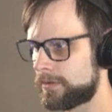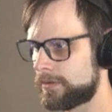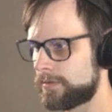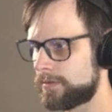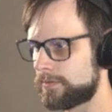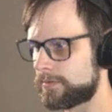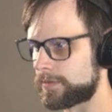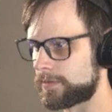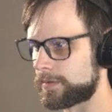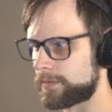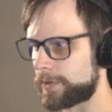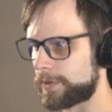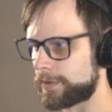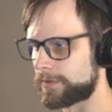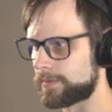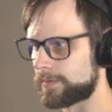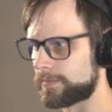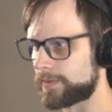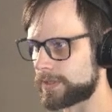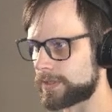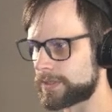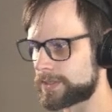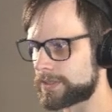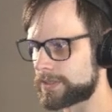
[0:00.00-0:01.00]
for both
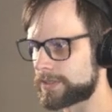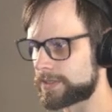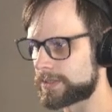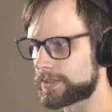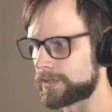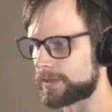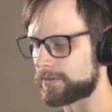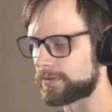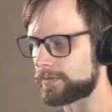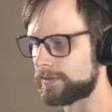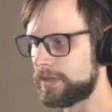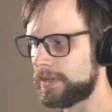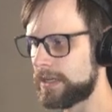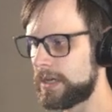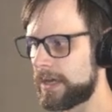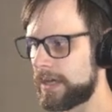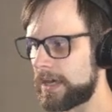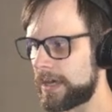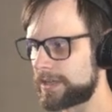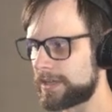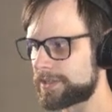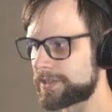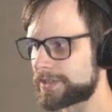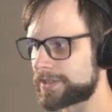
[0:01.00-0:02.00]
of us. So
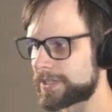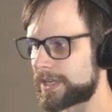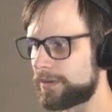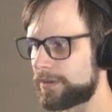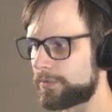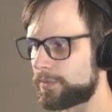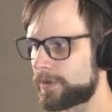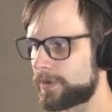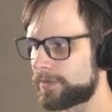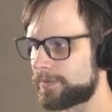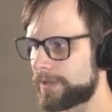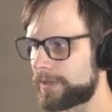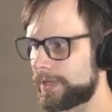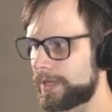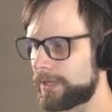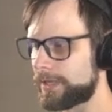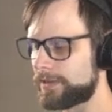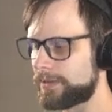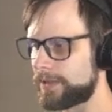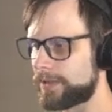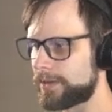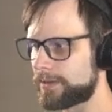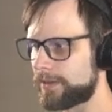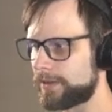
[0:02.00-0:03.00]
I'll just get rid of a
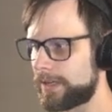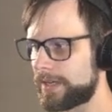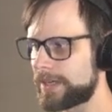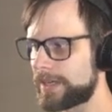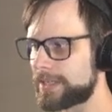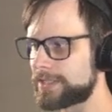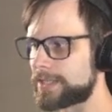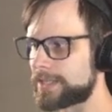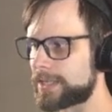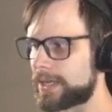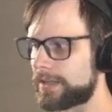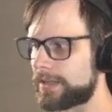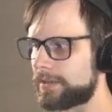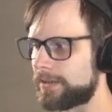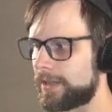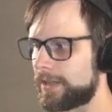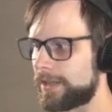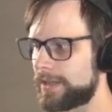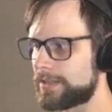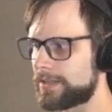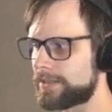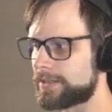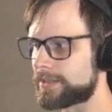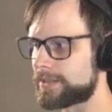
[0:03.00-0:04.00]
land here. Like I said,
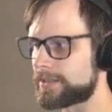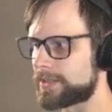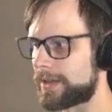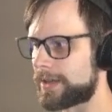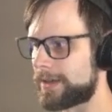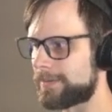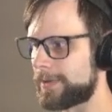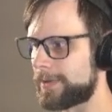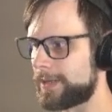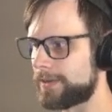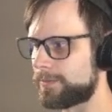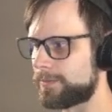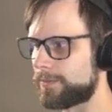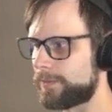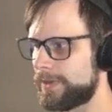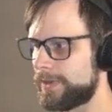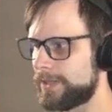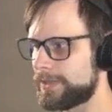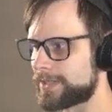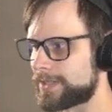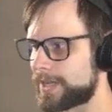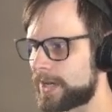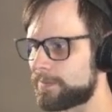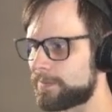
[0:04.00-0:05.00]
lands, I mean,
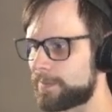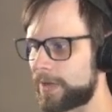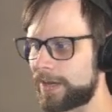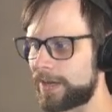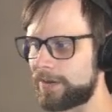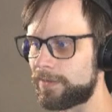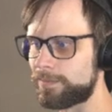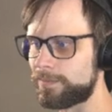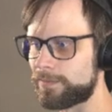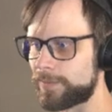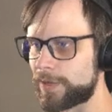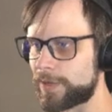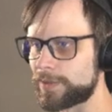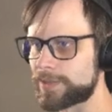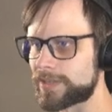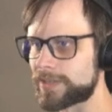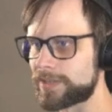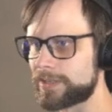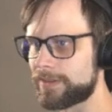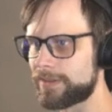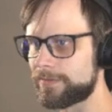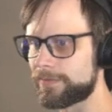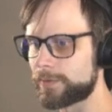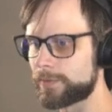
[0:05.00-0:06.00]
we top out
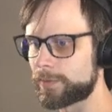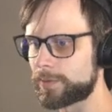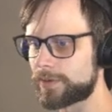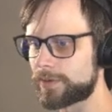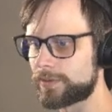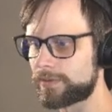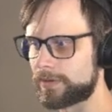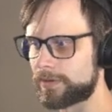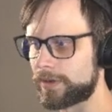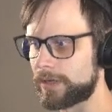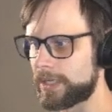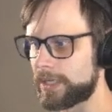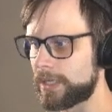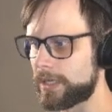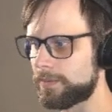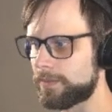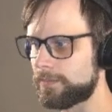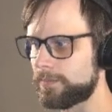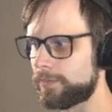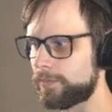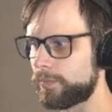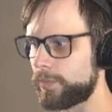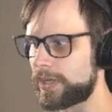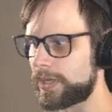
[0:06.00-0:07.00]
mostly at four.
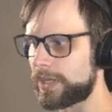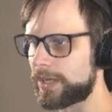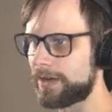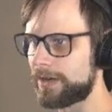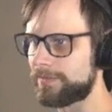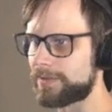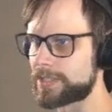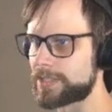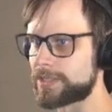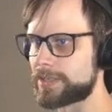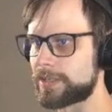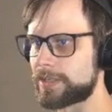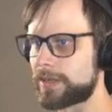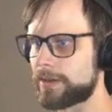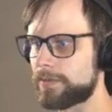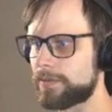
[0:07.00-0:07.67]
Um, we can obviously go